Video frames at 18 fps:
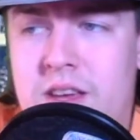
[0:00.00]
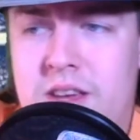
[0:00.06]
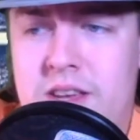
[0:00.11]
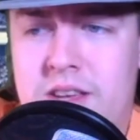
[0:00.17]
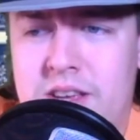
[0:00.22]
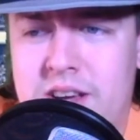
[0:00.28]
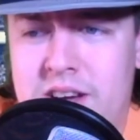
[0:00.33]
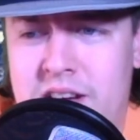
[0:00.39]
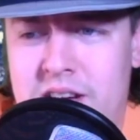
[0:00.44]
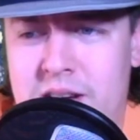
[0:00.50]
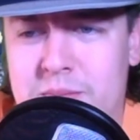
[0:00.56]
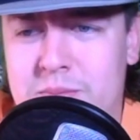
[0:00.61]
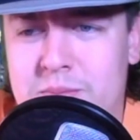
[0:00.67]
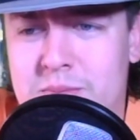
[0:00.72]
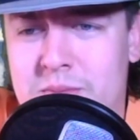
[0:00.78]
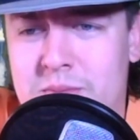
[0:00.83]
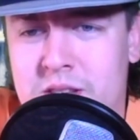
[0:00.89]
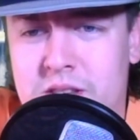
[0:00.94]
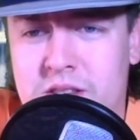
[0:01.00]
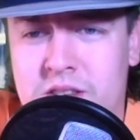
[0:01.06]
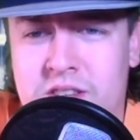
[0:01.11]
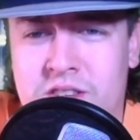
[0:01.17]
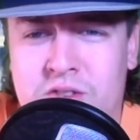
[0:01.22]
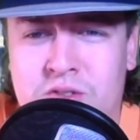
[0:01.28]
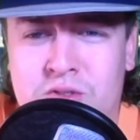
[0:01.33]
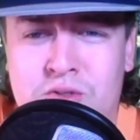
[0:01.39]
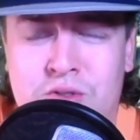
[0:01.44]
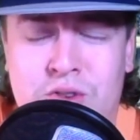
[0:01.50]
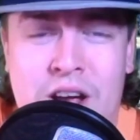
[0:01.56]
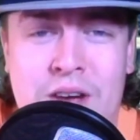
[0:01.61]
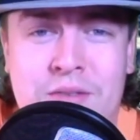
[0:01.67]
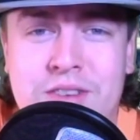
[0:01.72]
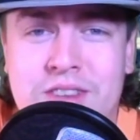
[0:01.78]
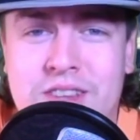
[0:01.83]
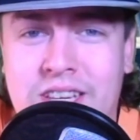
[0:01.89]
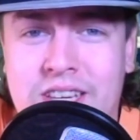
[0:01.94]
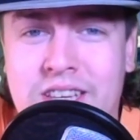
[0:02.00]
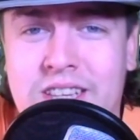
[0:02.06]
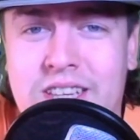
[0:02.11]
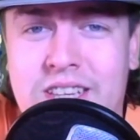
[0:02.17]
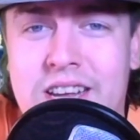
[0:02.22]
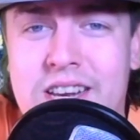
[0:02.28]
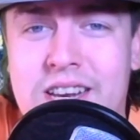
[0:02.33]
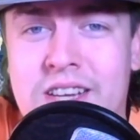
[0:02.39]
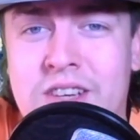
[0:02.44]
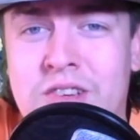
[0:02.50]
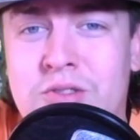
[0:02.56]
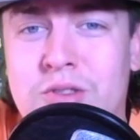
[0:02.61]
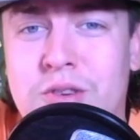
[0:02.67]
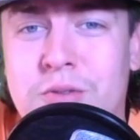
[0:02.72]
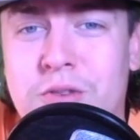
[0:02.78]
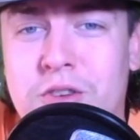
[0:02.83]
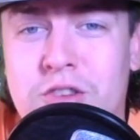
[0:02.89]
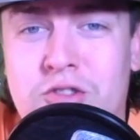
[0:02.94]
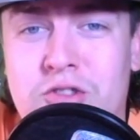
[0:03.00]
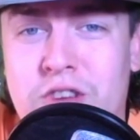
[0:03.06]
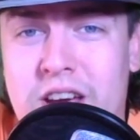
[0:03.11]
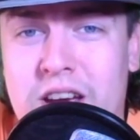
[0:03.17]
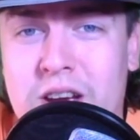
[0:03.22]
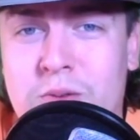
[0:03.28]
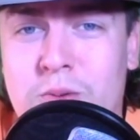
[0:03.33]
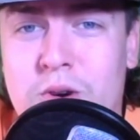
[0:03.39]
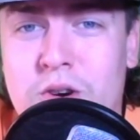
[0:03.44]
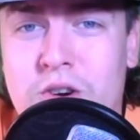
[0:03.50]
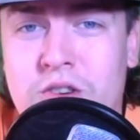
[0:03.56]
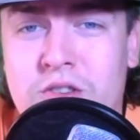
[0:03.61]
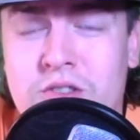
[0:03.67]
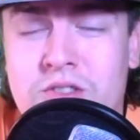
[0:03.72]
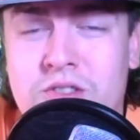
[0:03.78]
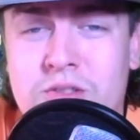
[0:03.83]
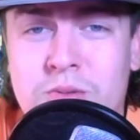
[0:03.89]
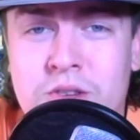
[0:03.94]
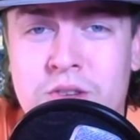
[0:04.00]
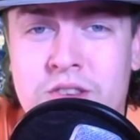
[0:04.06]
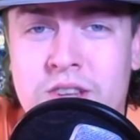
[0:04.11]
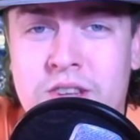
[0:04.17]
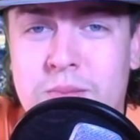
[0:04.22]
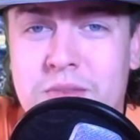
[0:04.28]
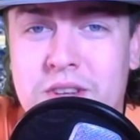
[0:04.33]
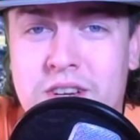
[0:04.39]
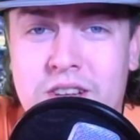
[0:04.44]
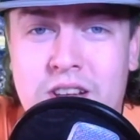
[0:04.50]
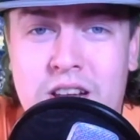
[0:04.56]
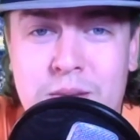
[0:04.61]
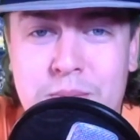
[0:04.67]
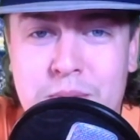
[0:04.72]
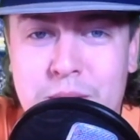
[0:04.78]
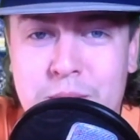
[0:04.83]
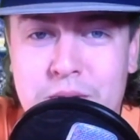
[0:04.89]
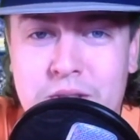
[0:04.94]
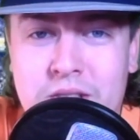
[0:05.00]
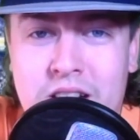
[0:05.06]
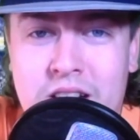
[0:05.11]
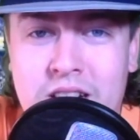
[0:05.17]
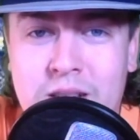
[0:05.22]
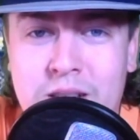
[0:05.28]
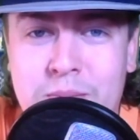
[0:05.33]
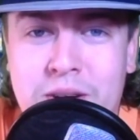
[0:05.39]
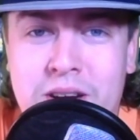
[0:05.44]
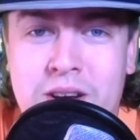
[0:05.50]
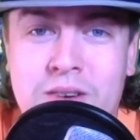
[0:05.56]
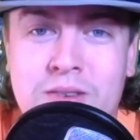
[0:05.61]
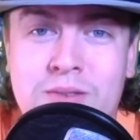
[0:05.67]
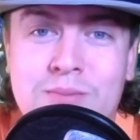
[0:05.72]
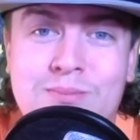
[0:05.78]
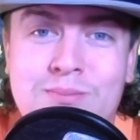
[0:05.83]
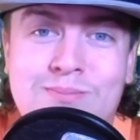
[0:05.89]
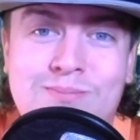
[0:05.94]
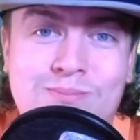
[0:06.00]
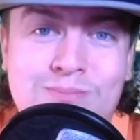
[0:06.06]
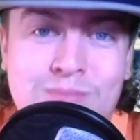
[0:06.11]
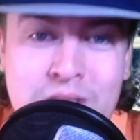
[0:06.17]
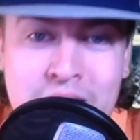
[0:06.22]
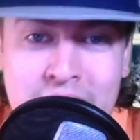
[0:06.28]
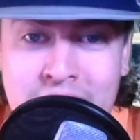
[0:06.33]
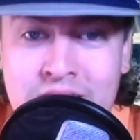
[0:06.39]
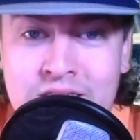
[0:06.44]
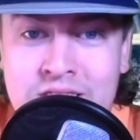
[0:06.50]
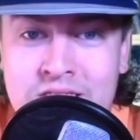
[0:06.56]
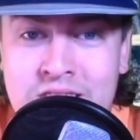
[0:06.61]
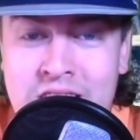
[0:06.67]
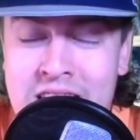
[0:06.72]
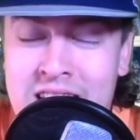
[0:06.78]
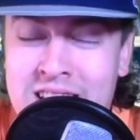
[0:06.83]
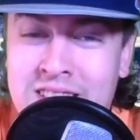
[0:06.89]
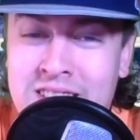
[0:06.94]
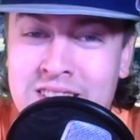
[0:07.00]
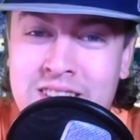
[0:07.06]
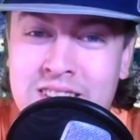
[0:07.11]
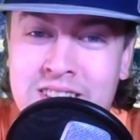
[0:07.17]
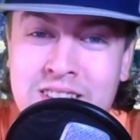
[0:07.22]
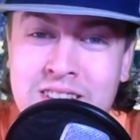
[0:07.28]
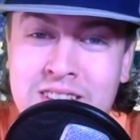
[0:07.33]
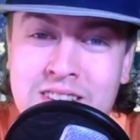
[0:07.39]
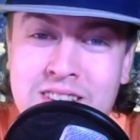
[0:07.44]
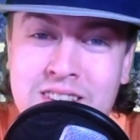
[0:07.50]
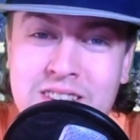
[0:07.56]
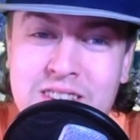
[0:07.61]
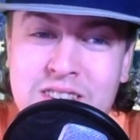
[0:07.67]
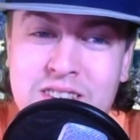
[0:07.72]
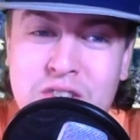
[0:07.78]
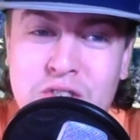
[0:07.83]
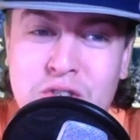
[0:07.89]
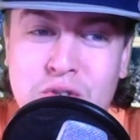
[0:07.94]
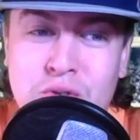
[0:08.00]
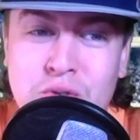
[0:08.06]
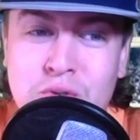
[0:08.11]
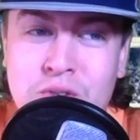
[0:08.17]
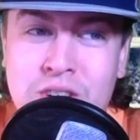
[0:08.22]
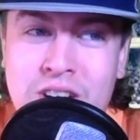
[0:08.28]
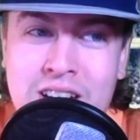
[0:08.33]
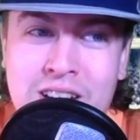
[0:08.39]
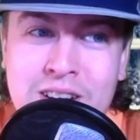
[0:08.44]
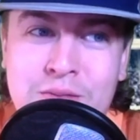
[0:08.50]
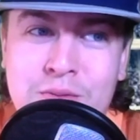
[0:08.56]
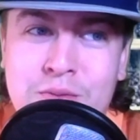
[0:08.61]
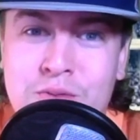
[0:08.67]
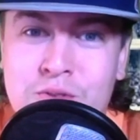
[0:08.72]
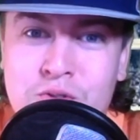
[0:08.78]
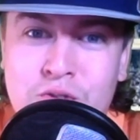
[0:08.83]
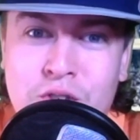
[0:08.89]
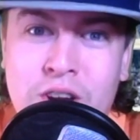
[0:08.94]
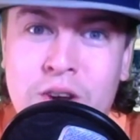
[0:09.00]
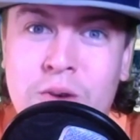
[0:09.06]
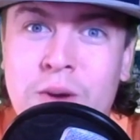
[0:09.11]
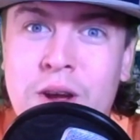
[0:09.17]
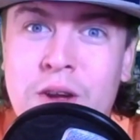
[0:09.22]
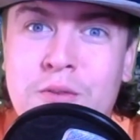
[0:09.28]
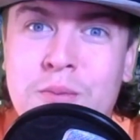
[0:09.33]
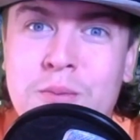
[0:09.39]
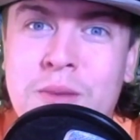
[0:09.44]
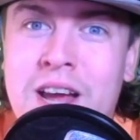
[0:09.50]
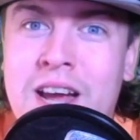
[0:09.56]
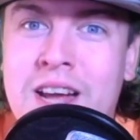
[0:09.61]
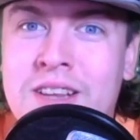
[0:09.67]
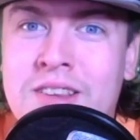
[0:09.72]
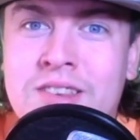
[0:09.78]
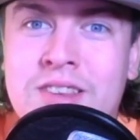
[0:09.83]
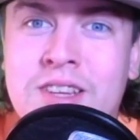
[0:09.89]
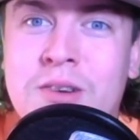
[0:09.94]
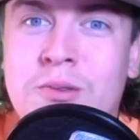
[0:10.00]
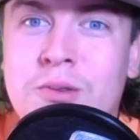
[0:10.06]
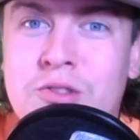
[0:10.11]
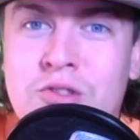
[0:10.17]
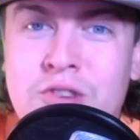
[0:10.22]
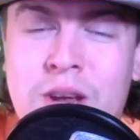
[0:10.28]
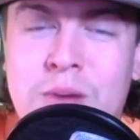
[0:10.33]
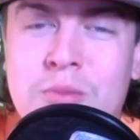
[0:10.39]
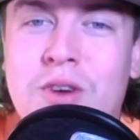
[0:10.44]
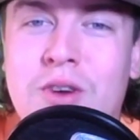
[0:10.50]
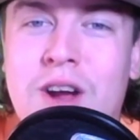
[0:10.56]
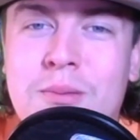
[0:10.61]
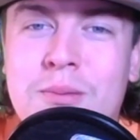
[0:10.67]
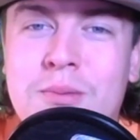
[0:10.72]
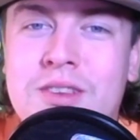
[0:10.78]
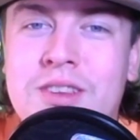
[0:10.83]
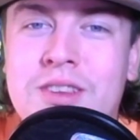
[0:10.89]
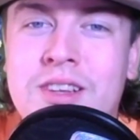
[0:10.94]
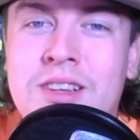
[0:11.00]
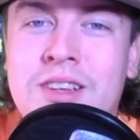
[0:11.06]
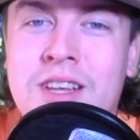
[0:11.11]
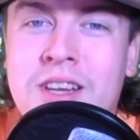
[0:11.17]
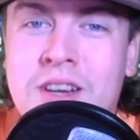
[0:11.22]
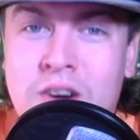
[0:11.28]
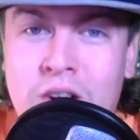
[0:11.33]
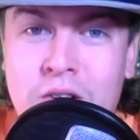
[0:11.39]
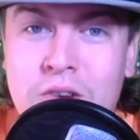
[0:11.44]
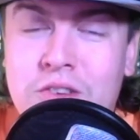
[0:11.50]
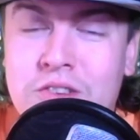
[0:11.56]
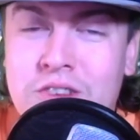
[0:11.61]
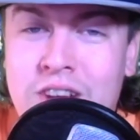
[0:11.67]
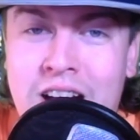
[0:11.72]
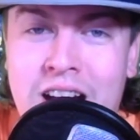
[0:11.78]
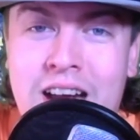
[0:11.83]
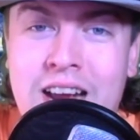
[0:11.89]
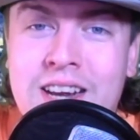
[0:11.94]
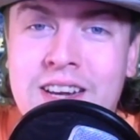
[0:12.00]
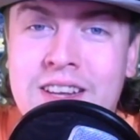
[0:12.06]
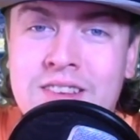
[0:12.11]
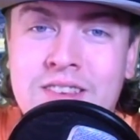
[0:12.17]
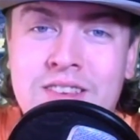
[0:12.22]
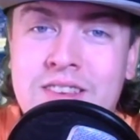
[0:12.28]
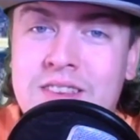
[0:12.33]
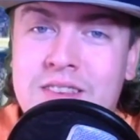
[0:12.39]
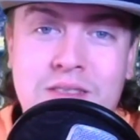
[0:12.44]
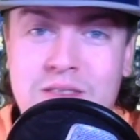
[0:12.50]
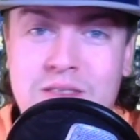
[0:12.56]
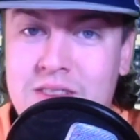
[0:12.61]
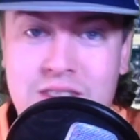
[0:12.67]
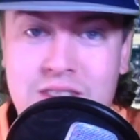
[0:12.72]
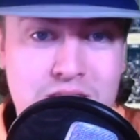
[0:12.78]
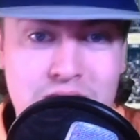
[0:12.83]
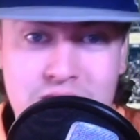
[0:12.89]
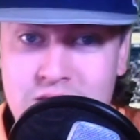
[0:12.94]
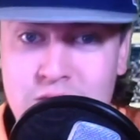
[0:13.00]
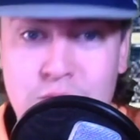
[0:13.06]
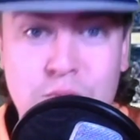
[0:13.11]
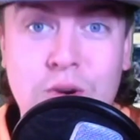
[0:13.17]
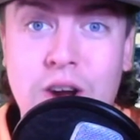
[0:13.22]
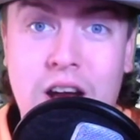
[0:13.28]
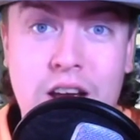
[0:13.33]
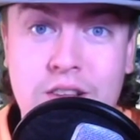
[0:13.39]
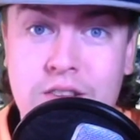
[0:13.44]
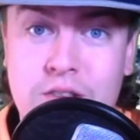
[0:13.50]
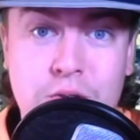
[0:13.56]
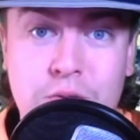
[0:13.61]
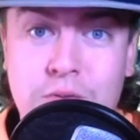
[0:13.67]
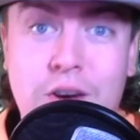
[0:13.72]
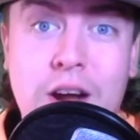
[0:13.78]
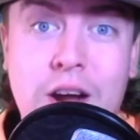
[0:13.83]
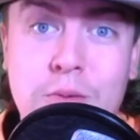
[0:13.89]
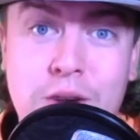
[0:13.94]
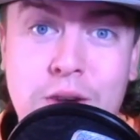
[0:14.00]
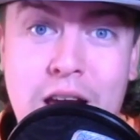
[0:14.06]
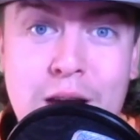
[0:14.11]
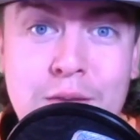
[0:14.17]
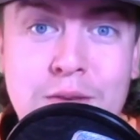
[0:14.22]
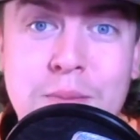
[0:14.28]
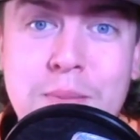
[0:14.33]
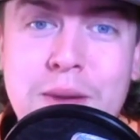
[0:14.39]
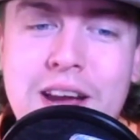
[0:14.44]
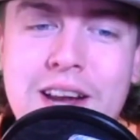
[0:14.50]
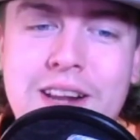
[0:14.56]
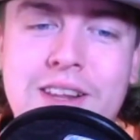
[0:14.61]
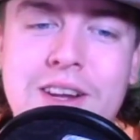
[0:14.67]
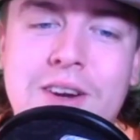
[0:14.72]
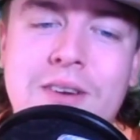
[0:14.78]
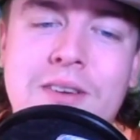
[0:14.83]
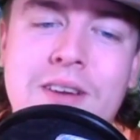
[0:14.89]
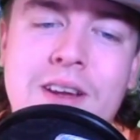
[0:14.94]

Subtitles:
The Travis Etienne injury for the Jaguars was something a lot of people talked about. They tended to kind of stray away from that and stick with James Robinson and Carlos Hyde as two guys they're fine with having back there.